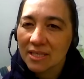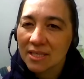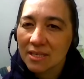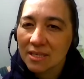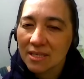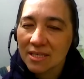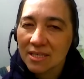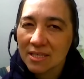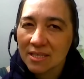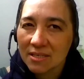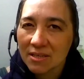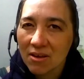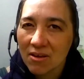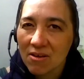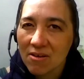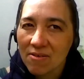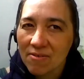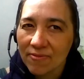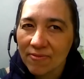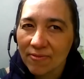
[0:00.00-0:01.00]

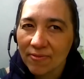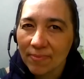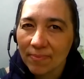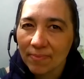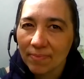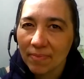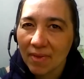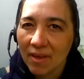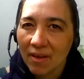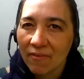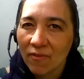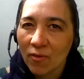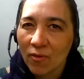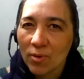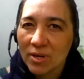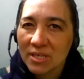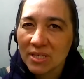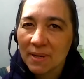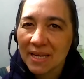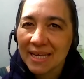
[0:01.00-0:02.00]
staff have
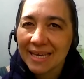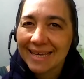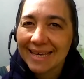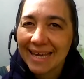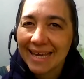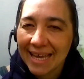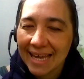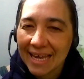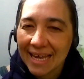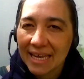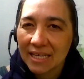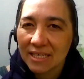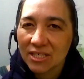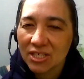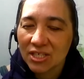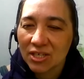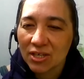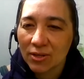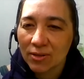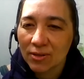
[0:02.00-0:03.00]
always been keen
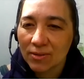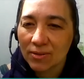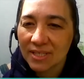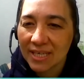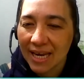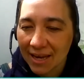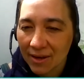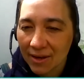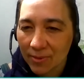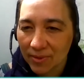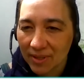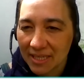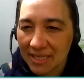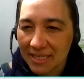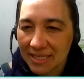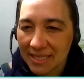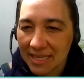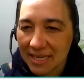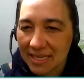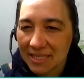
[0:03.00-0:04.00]
to tackle these
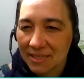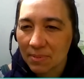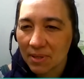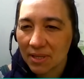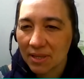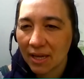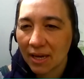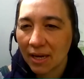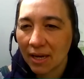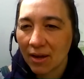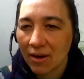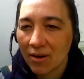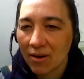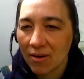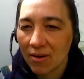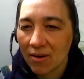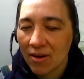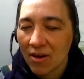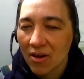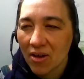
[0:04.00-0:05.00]
things, but they
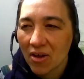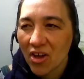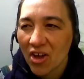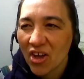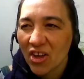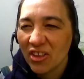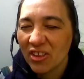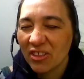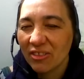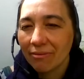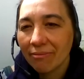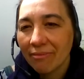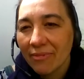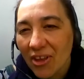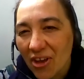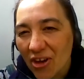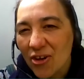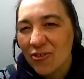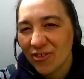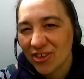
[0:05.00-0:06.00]
are
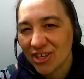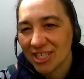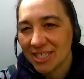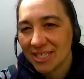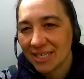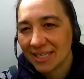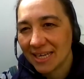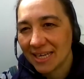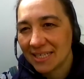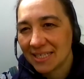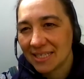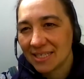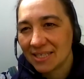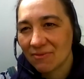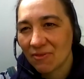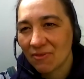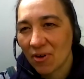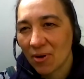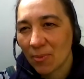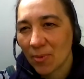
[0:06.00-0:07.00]
nervous, I guess is the
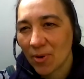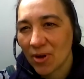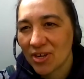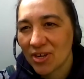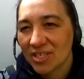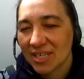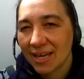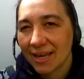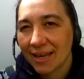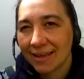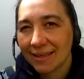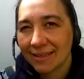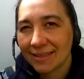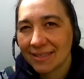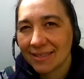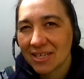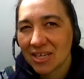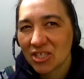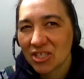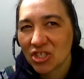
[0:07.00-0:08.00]
right word, and
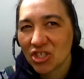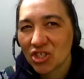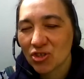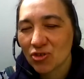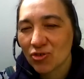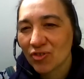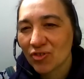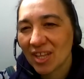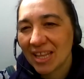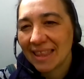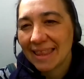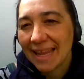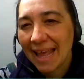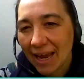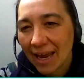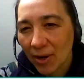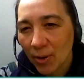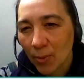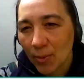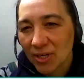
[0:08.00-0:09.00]
unsure of the
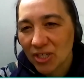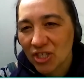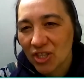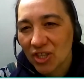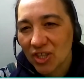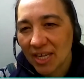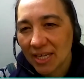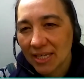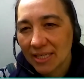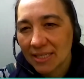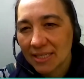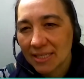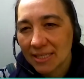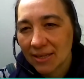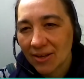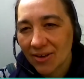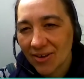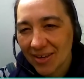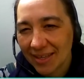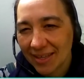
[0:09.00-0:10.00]
language and things
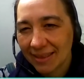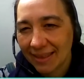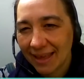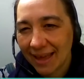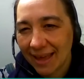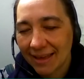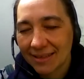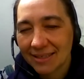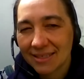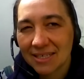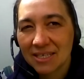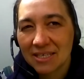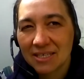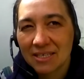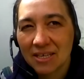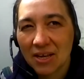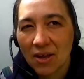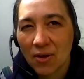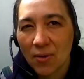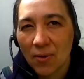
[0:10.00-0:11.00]
like that.
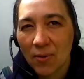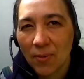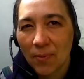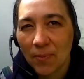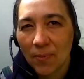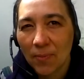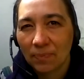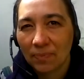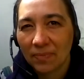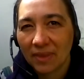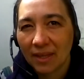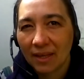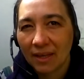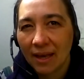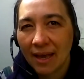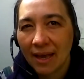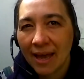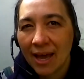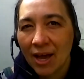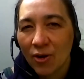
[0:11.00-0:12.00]
So
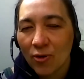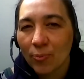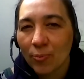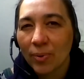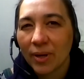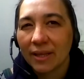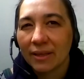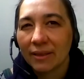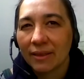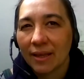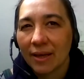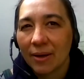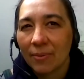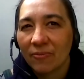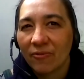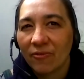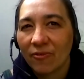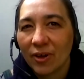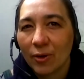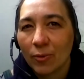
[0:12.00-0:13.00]
helping them
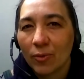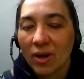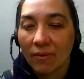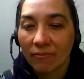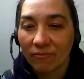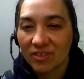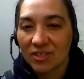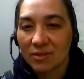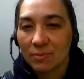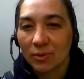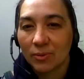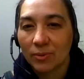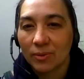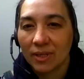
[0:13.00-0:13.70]
feel comfortable